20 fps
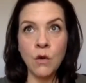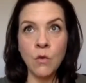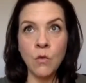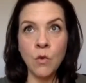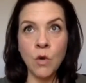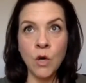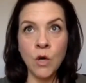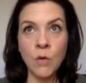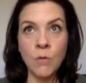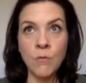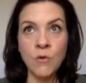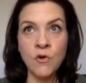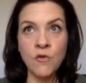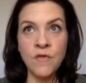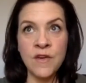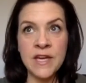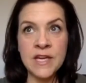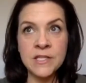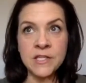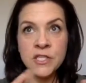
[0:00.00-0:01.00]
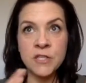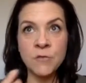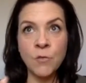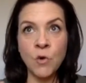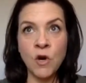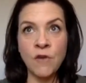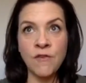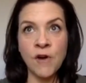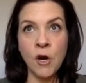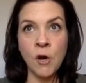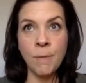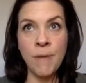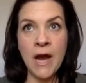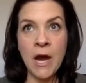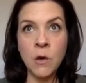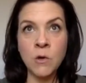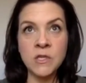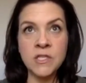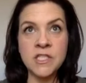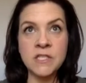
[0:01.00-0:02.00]
moving into more of our
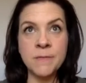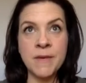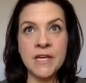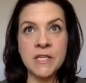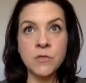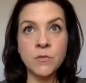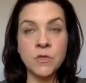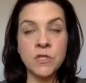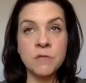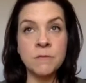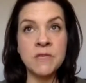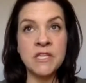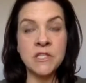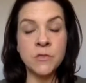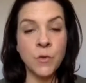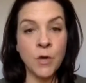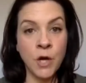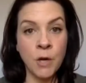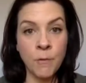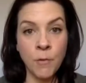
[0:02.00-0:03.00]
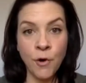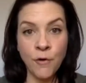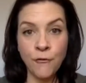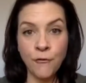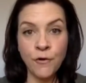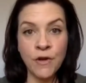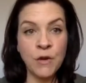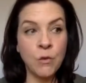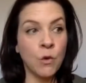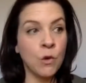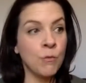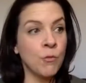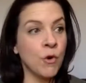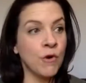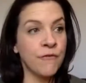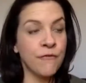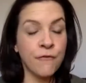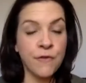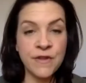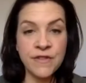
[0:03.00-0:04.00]
empowered space, which means we are more free, we're more
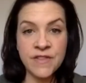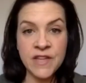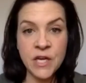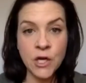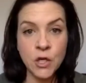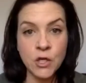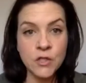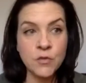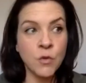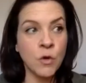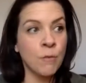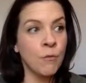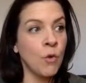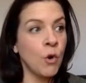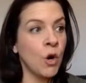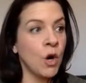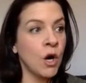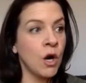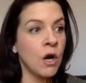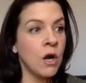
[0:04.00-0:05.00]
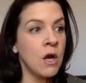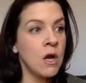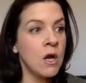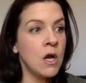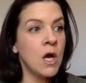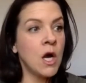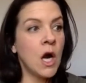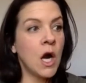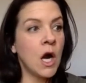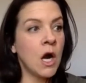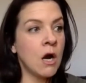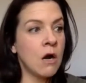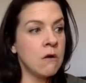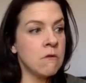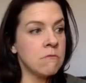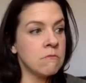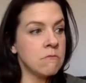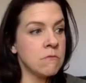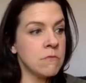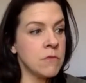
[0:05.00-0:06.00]
free thinkers, we're more
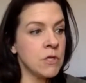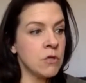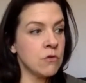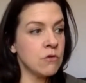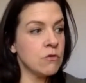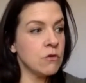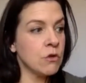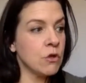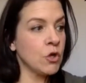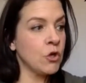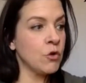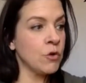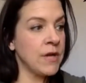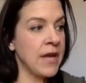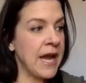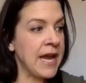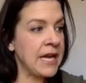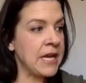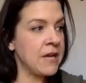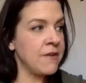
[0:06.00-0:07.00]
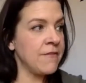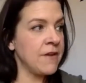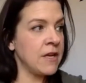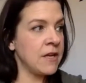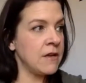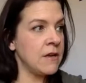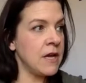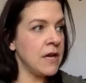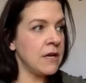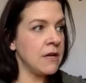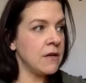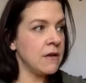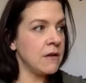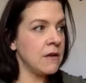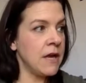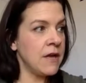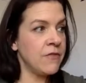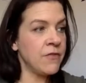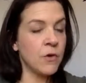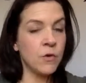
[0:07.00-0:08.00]
creative,
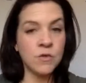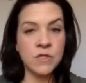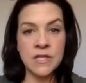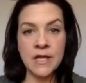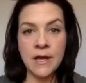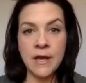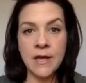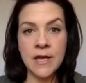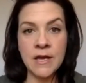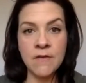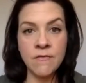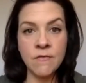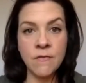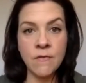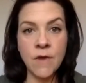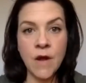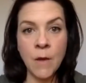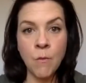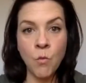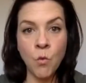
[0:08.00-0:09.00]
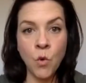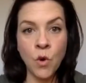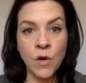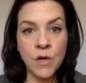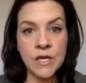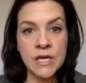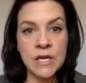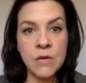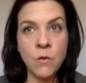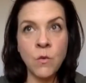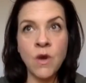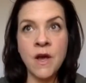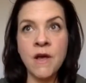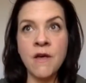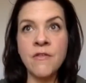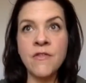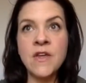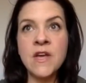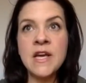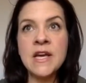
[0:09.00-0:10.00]
and those that even I'm working
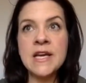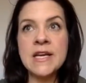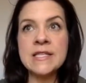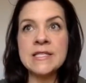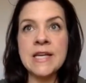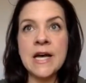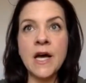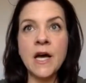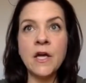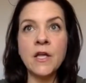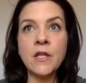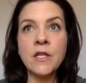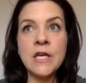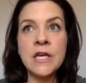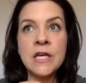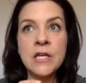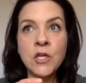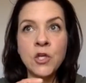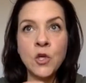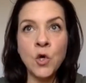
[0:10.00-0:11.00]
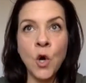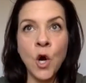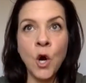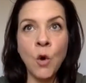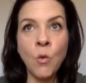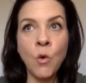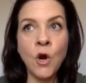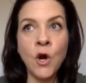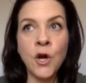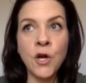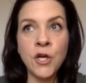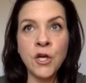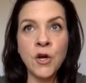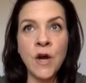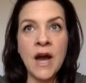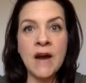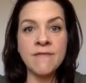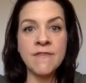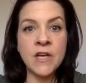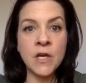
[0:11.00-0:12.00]
with, is that in your work you're
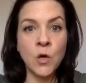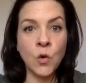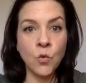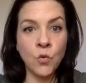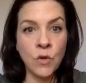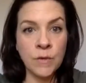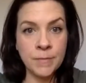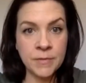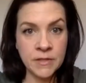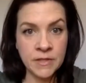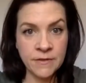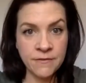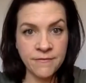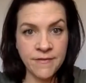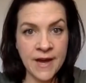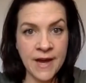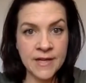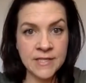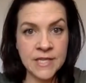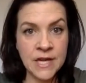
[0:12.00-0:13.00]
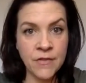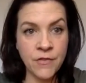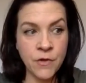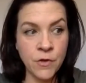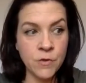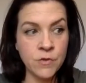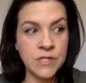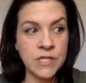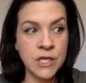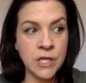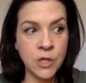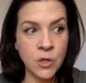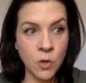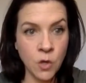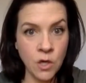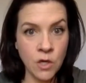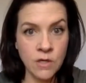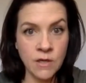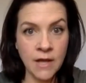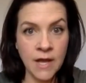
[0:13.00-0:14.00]
having a ripple effect on those that
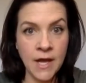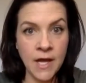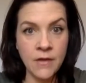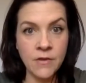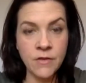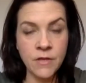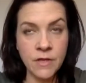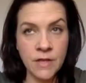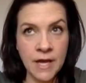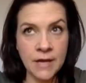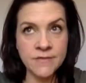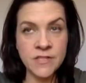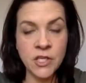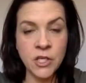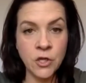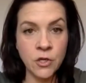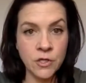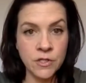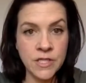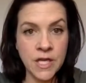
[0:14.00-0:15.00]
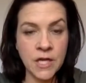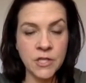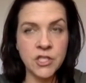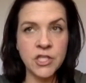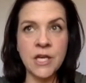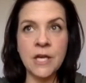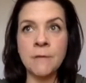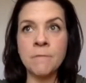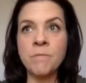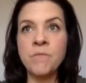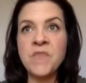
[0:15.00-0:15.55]
the lives that you're touching.